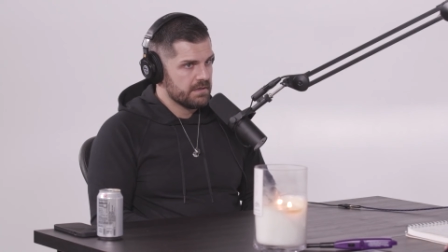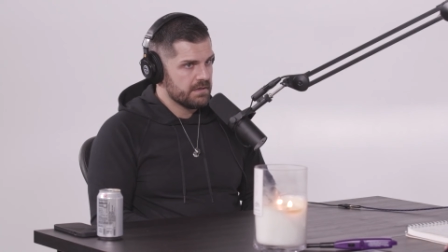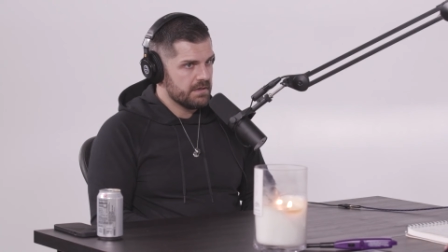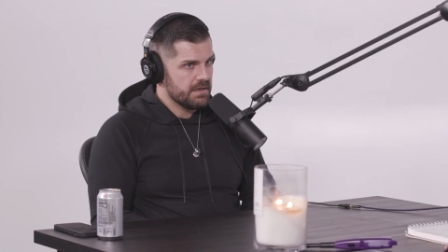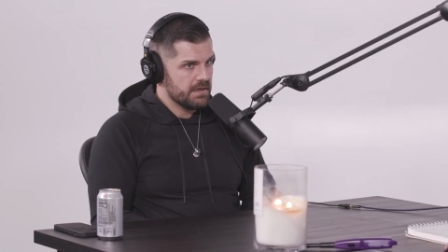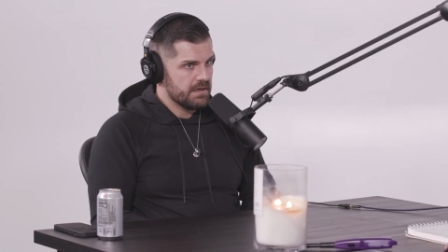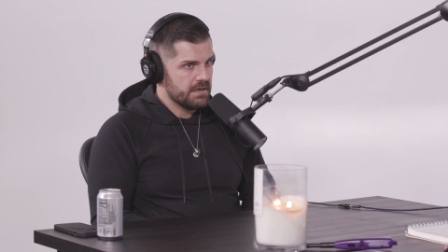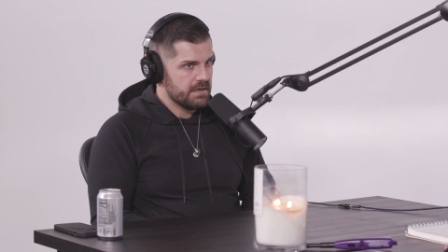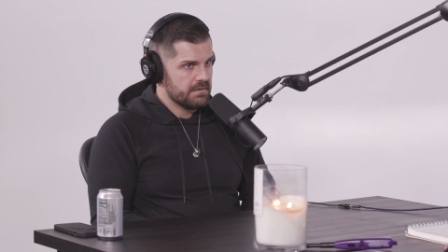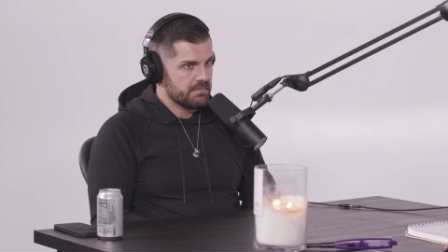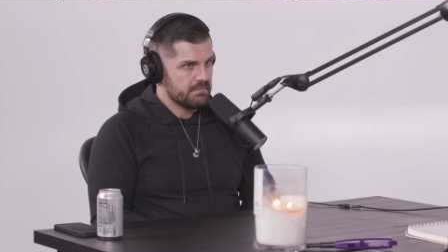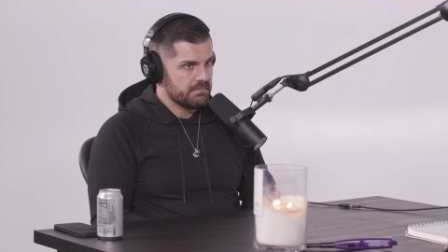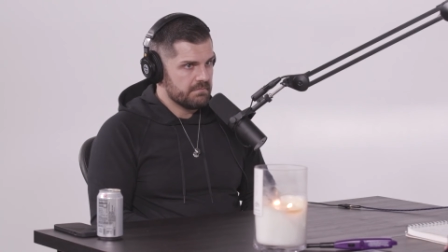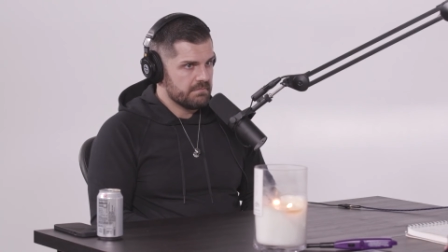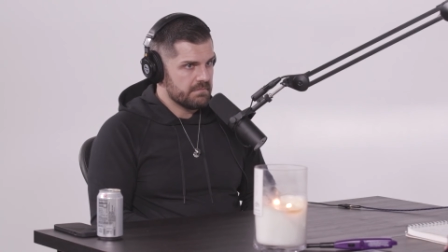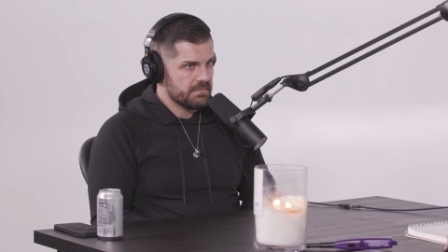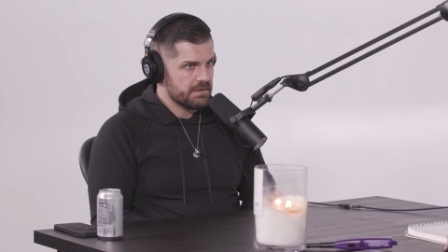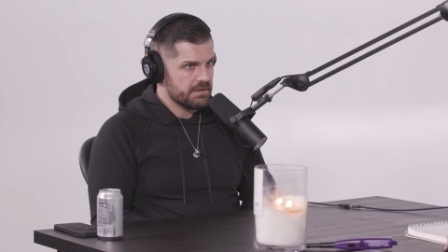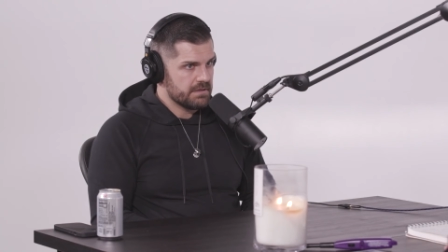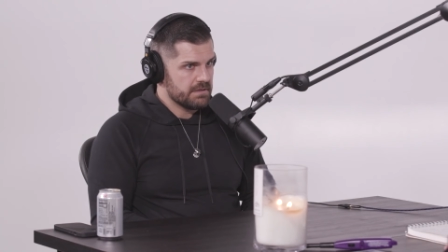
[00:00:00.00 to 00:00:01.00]
You
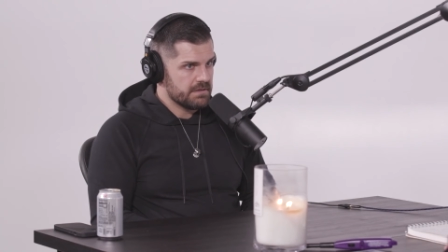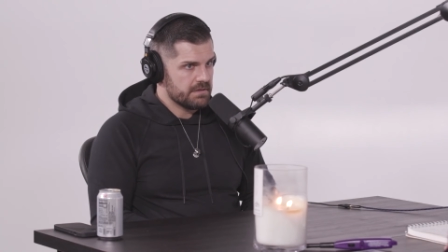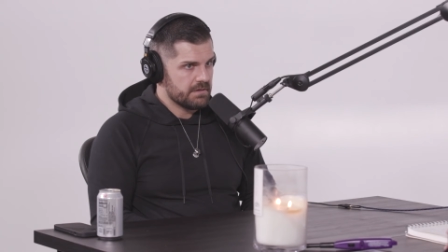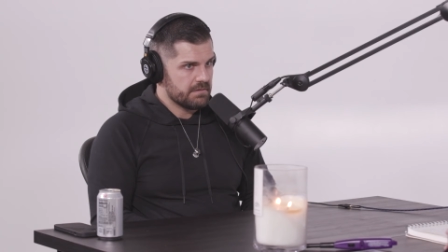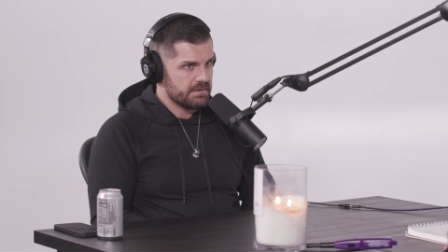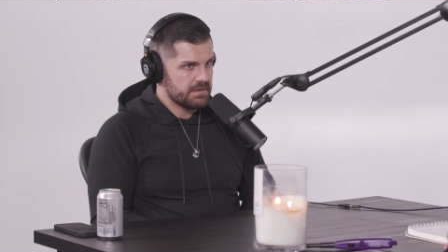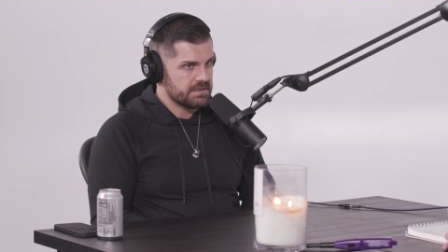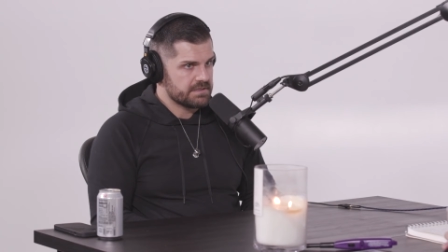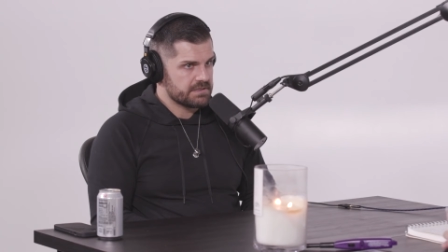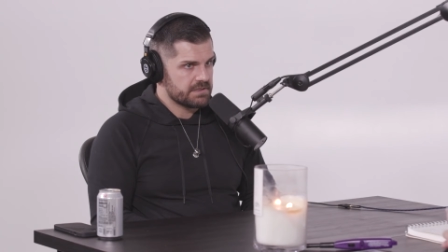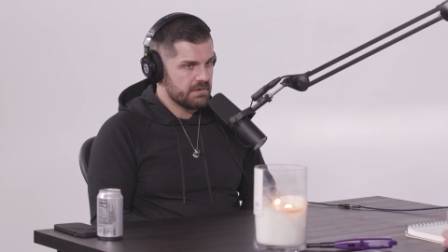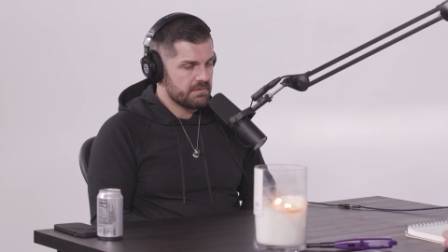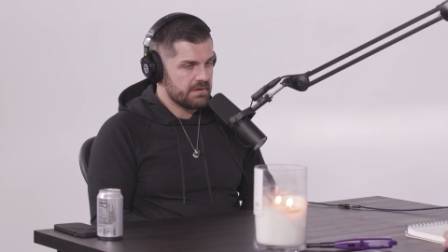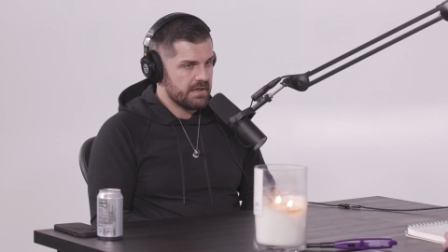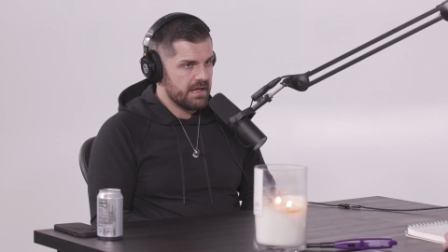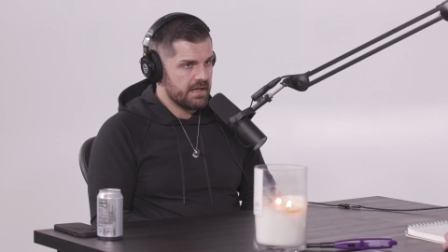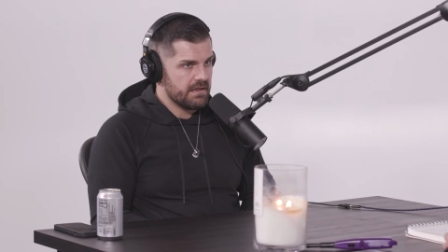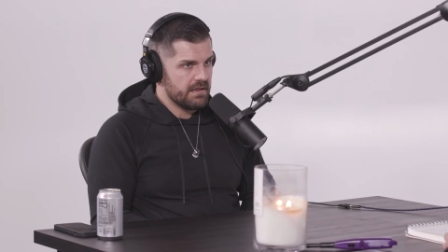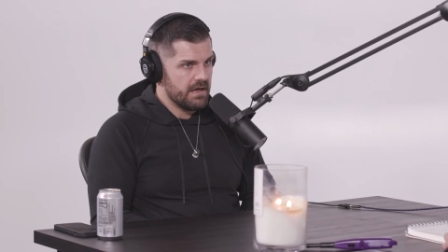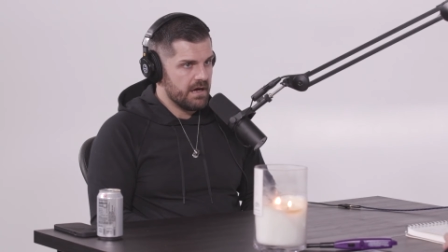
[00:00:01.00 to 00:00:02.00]
know, he's shown
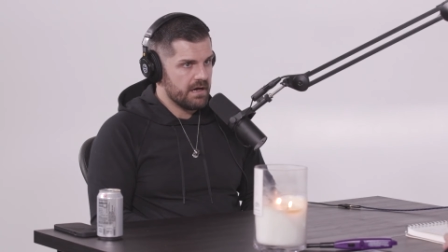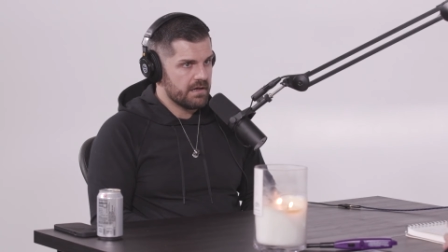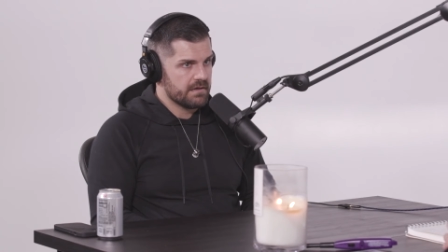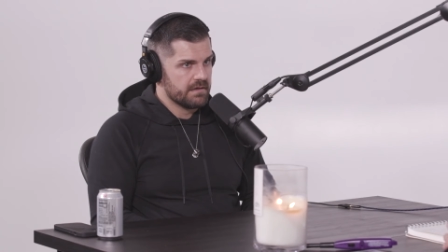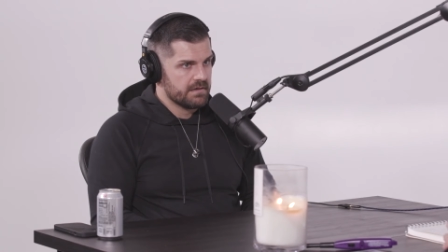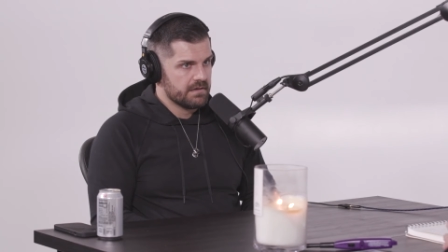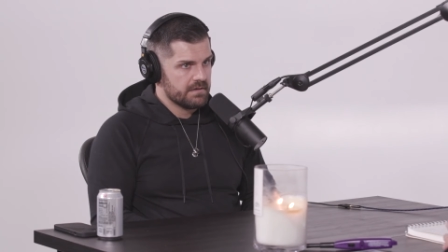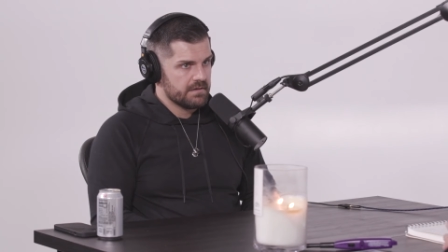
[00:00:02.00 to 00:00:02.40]
that a lot.